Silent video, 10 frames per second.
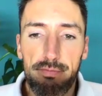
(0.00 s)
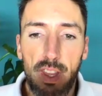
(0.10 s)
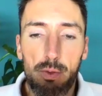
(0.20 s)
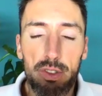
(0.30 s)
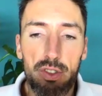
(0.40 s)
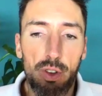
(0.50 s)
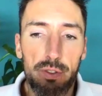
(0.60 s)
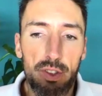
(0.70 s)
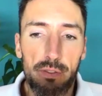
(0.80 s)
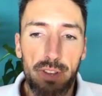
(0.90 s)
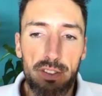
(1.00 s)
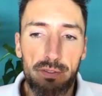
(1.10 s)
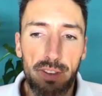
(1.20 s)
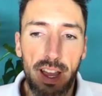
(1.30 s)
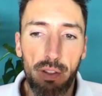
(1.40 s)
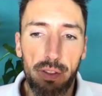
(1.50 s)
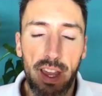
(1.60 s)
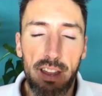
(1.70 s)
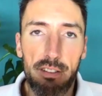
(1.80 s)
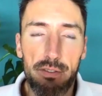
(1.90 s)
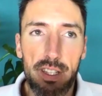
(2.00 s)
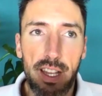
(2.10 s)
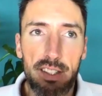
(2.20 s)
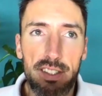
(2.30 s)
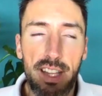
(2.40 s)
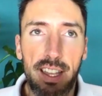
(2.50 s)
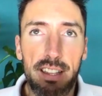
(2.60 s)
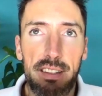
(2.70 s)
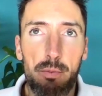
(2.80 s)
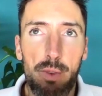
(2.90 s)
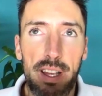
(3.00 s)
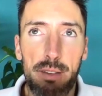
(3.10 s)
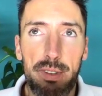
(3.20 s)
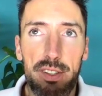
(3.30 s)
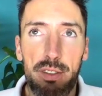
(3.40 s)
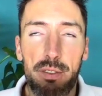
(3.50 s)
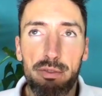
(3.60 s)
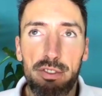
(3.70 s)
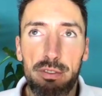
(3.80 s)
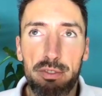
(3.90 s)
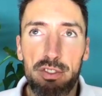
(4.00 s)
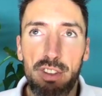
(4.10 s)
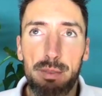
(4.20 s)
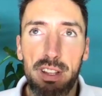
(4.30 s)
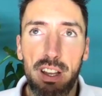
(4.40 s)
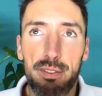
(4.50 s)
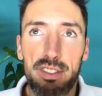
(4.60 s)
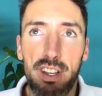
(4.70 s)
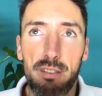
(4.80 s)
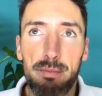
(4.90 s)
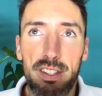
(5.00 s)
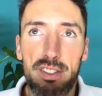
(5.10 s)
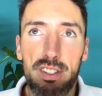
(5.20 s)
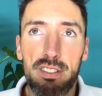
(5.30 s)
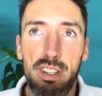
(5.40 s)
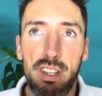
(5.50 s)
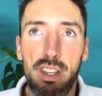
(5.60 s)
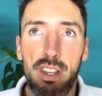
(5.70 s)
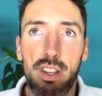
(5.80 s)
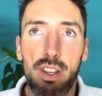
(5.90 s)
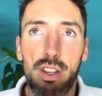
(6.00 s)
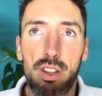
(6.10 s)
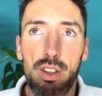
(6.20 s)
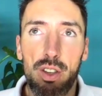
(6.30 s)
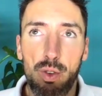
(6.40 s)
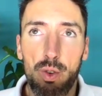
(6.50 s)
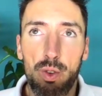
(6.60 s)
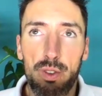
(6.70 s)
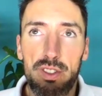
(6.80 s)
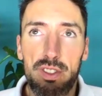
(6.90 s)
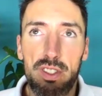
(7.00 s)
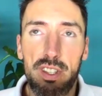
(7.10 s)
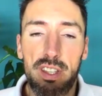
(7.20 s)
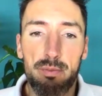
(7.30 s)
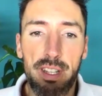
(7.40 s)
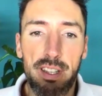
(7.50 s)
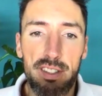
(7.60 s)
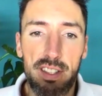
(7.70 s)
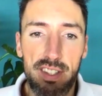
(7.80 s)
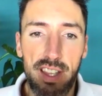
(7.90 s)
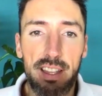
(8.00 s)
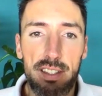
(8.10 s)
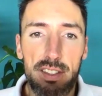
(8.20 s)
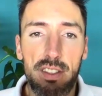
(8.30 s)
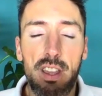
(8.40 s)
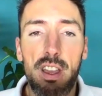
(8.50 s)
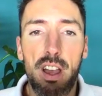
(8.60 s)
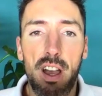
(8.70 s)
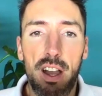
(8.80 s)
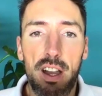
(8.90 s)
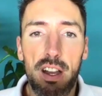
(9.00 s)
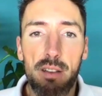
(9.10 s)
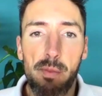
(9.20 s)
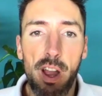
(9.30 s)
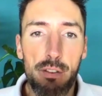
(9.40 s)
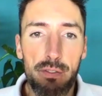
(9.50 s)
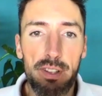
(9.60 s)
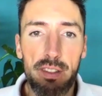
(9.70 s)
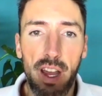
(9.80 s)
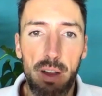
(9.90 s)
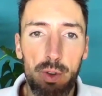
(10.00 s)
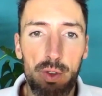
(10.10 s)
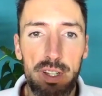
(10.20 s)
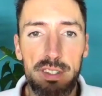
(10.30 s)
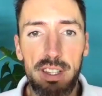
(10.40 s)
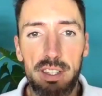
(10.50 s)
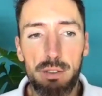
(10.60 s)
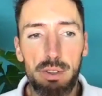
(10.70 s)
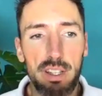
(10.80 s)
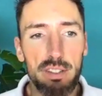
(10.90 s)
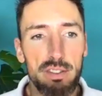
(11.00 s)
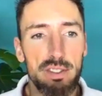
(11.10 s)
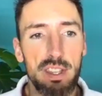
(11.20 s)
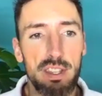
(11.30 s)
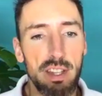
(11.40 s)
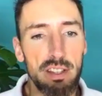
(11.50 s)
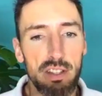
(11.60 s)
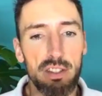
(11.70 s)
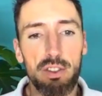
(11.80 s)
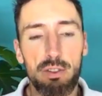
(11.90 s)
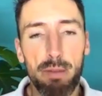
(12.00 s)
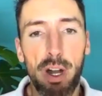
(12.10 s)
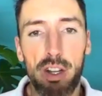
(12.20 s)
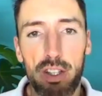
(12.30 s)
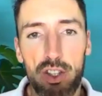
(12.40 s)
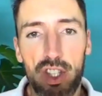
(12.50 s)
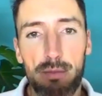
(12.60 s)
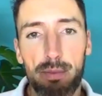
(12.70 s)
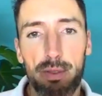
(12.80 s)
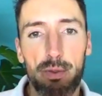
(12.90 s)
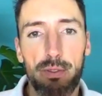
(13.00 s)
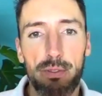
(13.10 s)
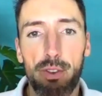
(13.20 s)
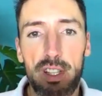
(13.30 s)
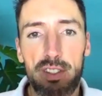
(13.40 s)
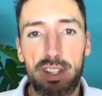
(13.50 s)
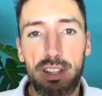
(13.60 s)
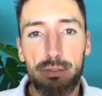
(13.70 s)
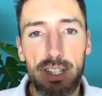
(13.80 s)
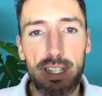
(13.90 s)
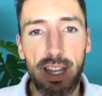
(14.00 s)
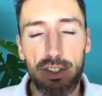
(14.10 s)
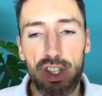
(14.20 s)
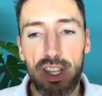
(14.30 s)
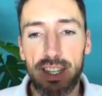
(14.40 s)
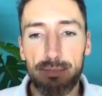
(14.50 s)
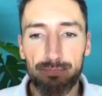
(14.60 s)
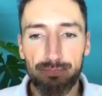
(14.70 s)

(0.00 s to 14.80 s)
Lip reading: What's your sort of vision for healthcare over the next decade then? Where can we, so the Prescribing Lifestyle Medicine course has been a success. Hopefully that will continue, and I've seen there's a new partnership for its delivery next year.